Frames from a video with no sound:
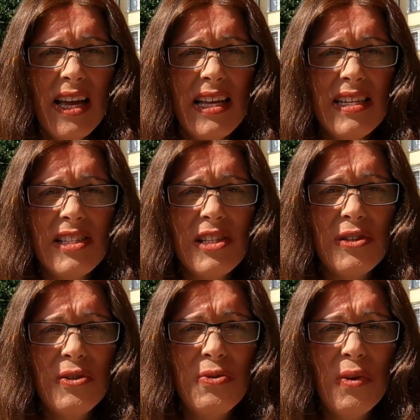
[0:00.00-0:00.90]
is
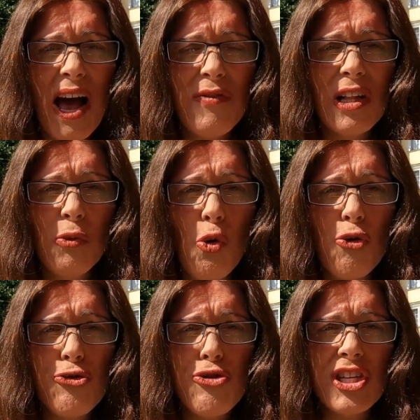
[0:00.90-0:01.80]
to have a little
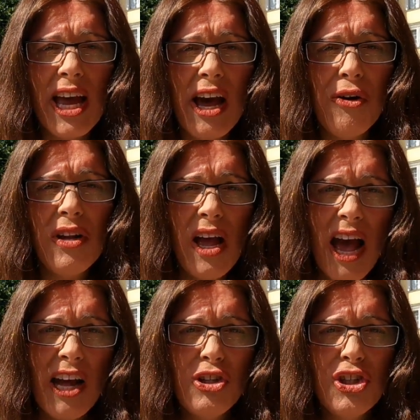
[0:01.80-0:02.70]
walk through the town
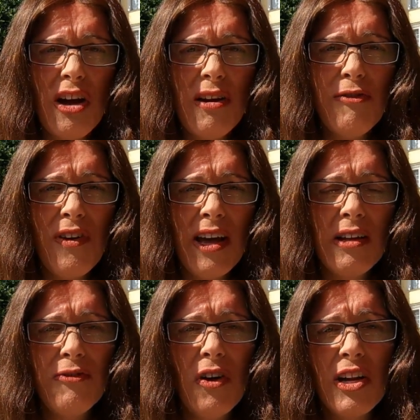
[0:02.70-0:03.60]
and try and
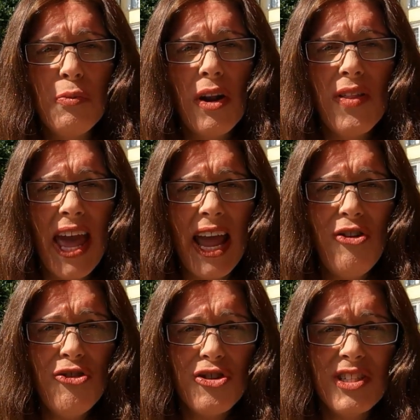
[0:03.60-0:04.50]
find one of the
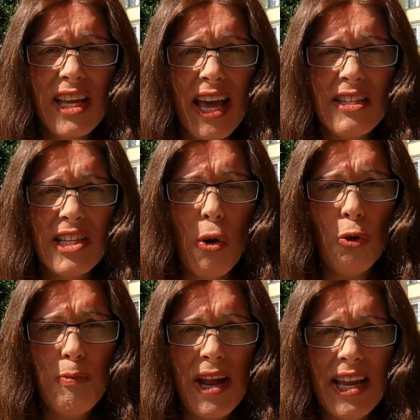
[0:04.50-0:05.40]
entrance gates, the
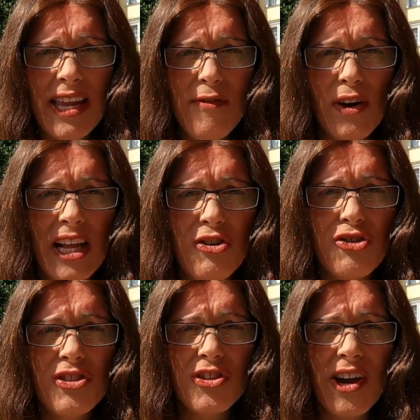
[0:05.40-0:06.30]
old medieval
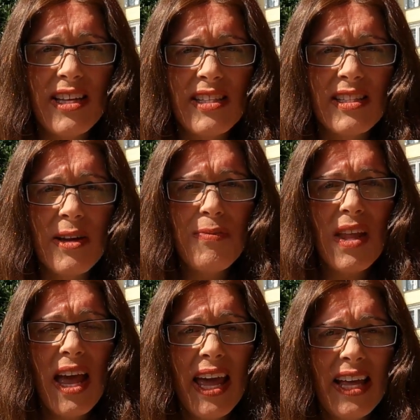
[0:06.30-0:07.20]
entrance gates
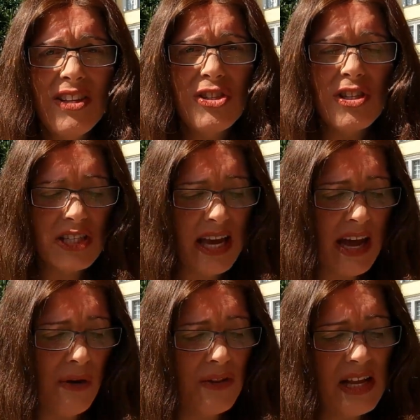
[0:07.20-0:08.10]
into the
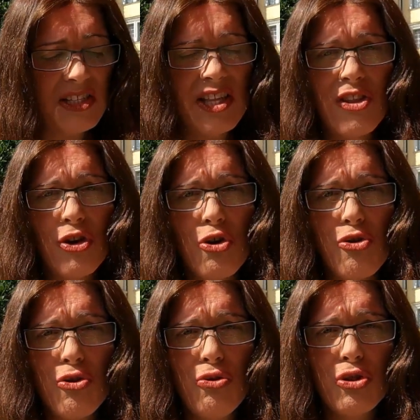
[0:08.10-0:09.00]
town. That's the
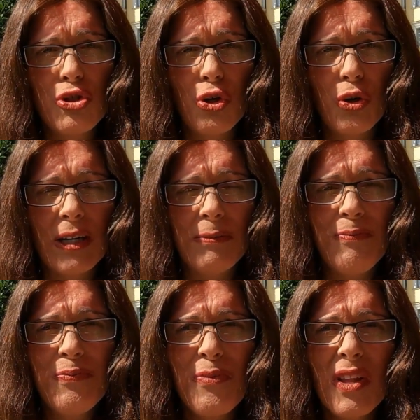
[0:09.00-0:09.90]
Kreuztor.
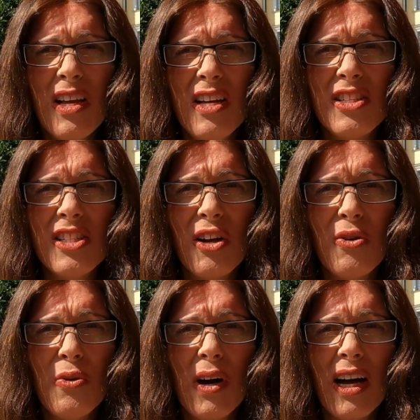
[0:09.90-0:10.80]

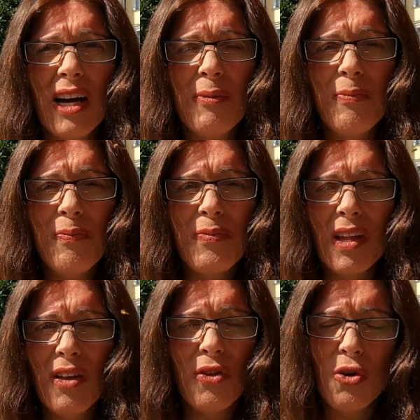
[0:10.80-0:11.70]
So
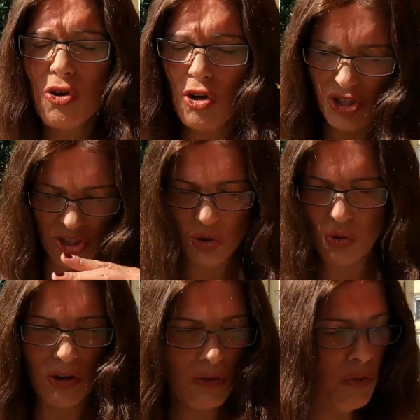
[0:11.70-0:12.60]
the
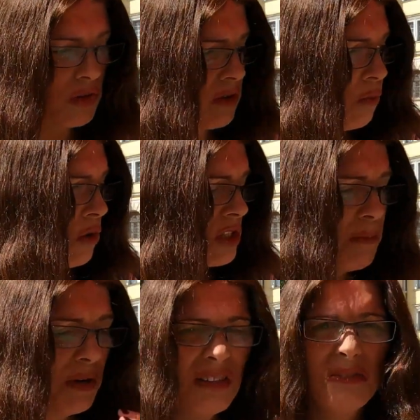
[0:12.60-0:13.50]
Kreuztor. Oh, it's a
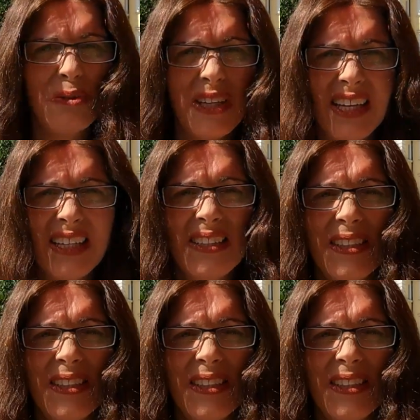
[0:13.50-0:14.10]
wasp. Oh dear.